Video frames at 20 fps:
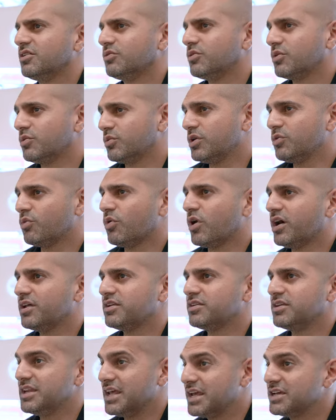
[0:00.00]
when we
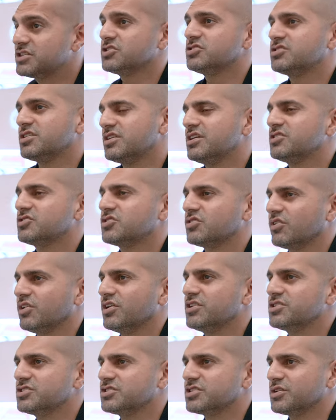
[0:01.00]
want nation to nation
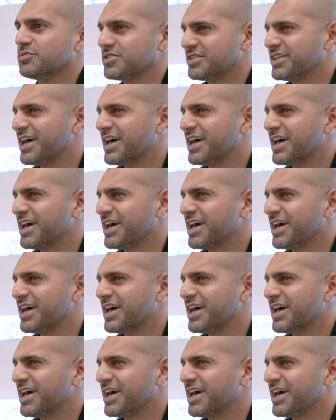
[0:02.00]
relationships?